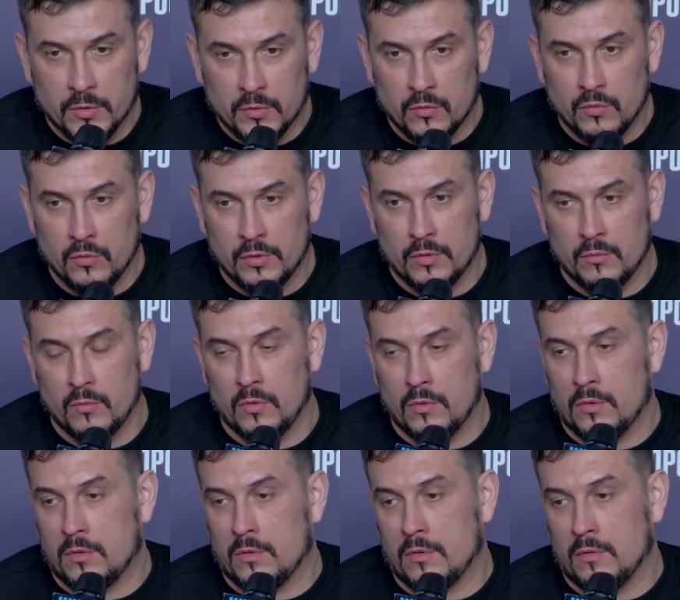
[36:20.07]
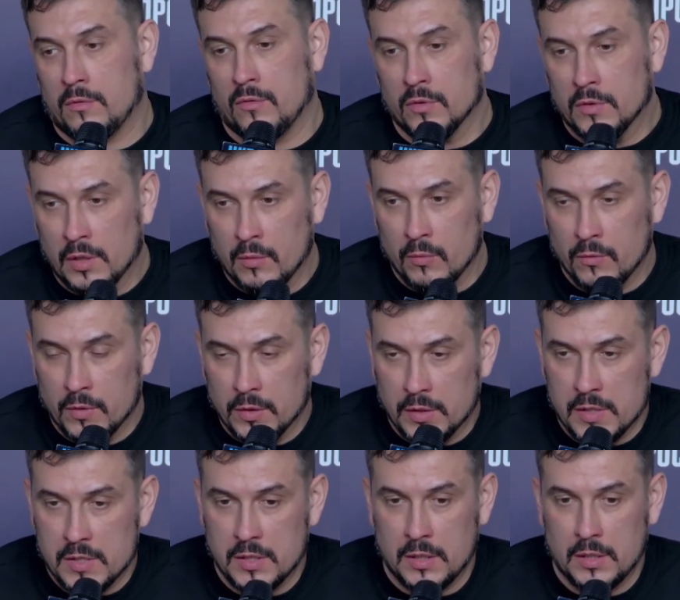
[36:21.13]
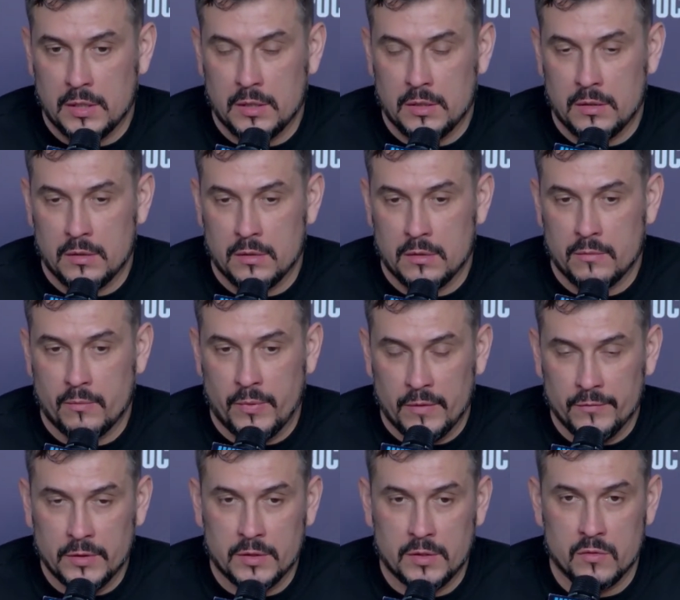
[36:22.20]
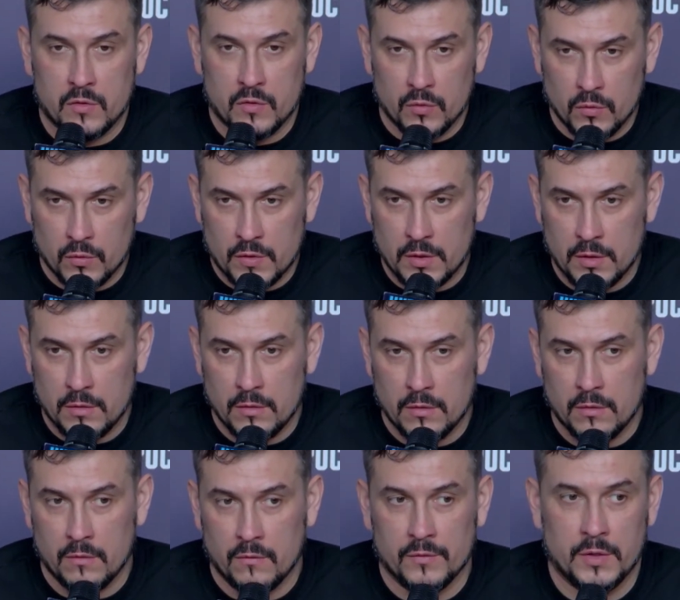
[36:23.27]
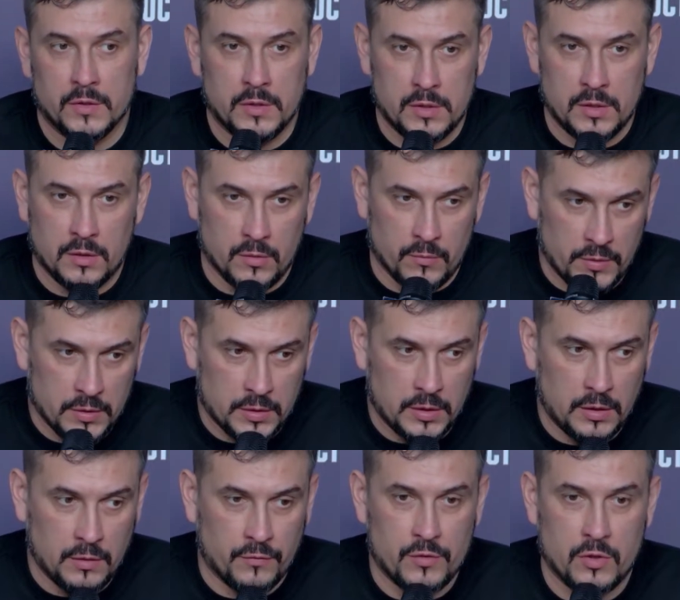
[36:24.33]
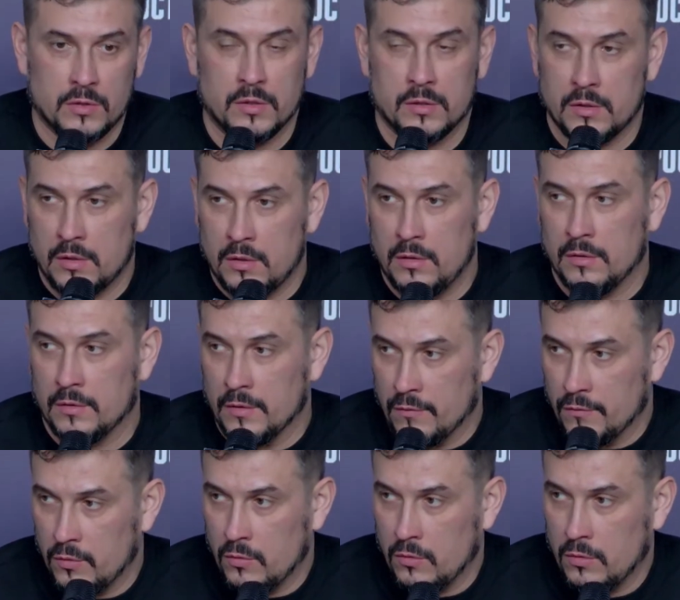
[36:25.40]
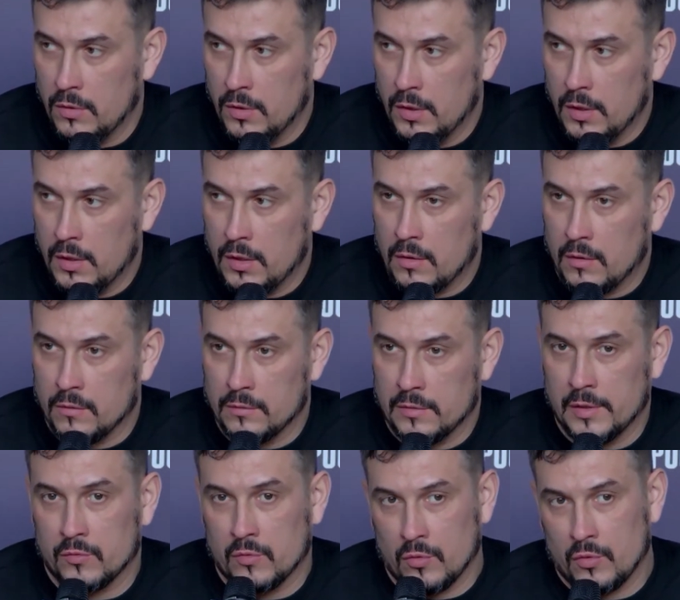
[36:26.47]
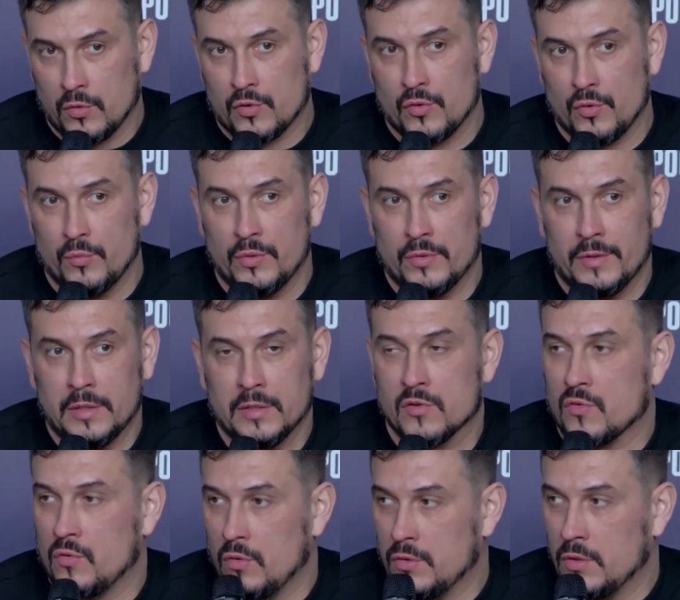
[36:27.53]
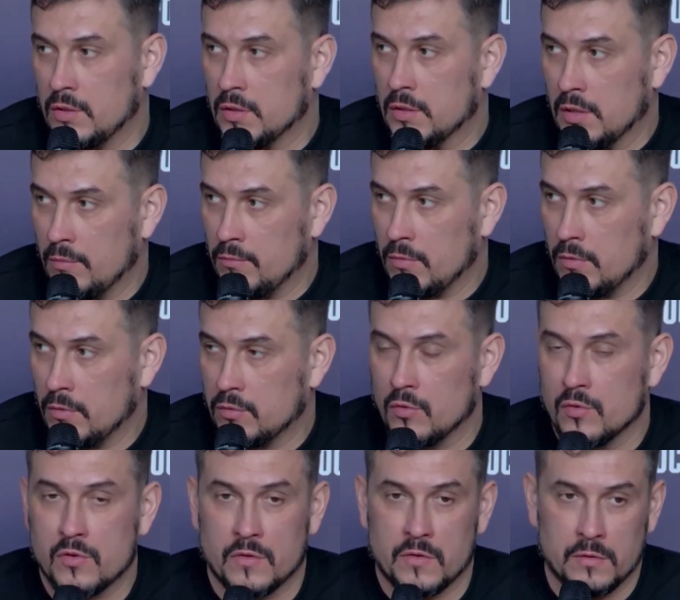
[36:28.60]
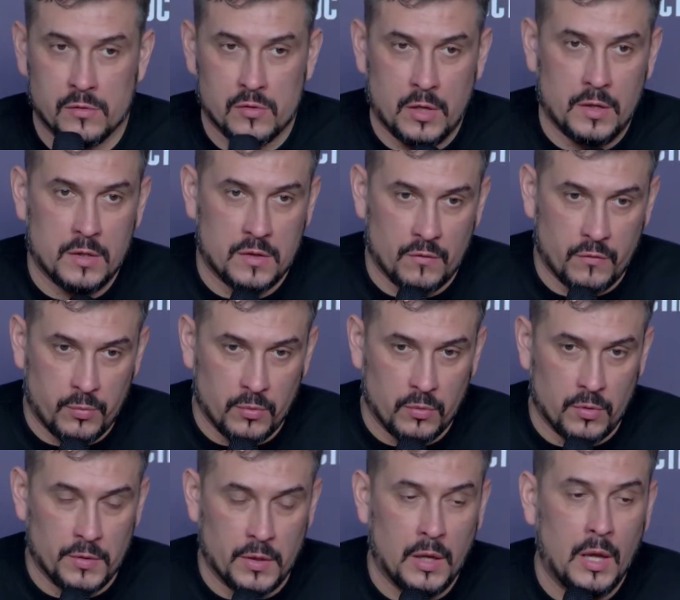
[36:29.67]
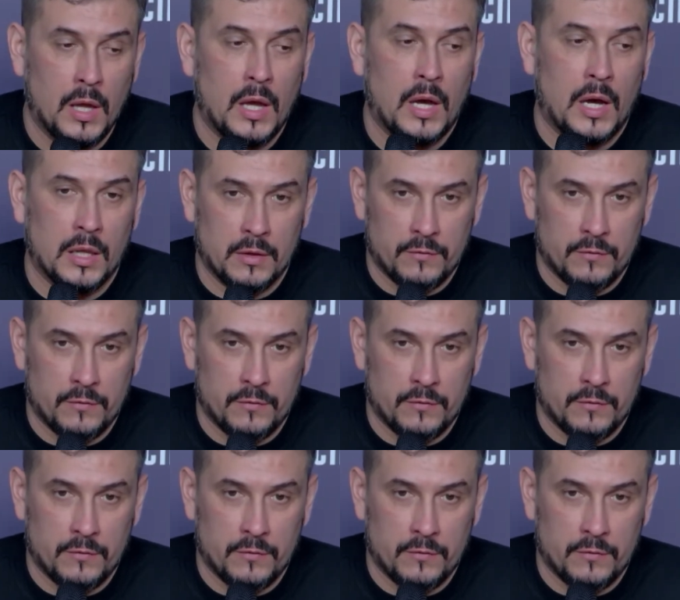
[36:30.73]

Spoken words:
talk about, it may somehow affect those who are staying in captivity. That's why we recommend to adhere to certain instructions as you give interviews in order not to give